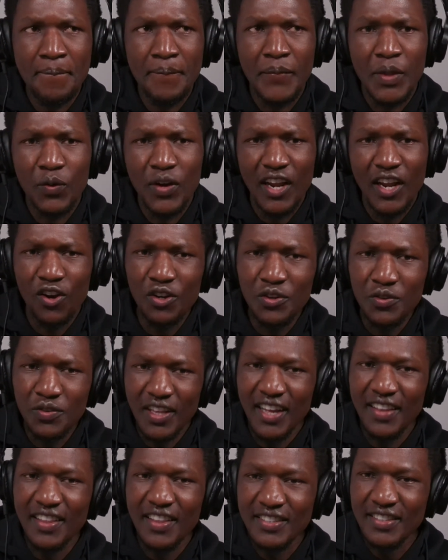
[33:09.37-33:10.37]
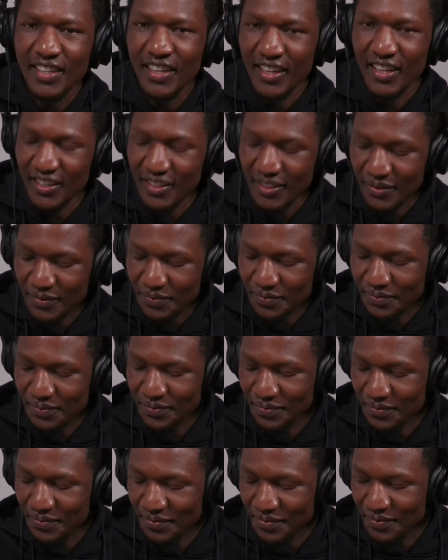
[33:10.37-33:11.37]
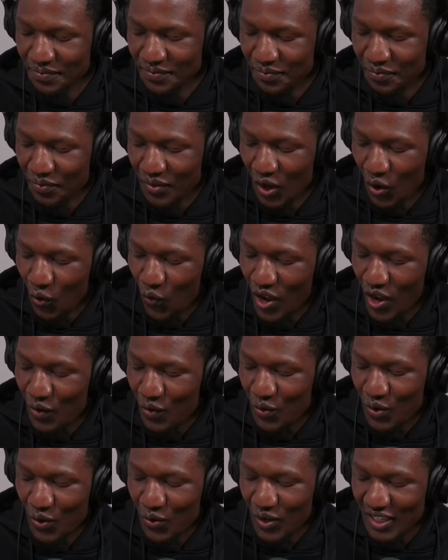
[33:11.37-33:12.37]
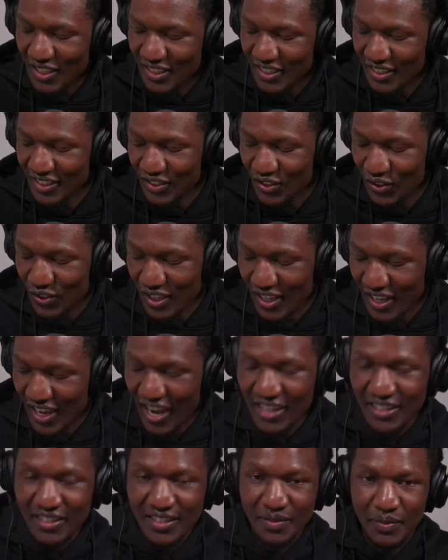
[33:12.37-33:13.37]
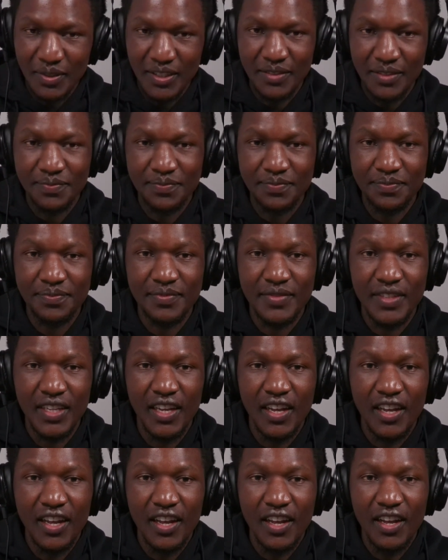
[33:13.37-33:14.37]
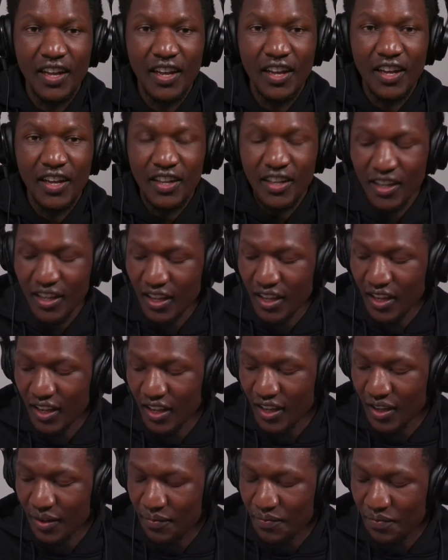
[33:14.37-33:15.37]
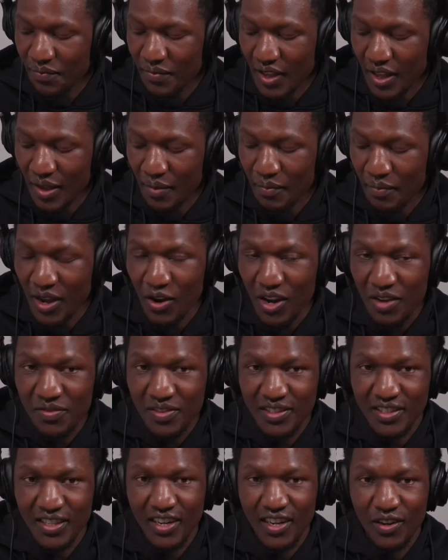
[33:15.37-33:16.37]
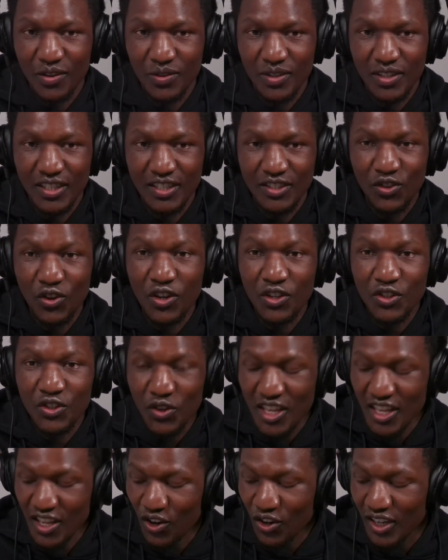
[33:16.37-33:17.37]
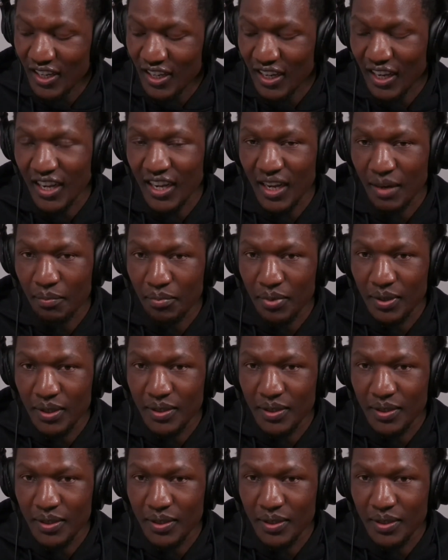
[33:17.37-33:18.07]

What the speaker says: When I got to the other side, while we were waiting, so he asked me, my wife is around. So he ordered a cab.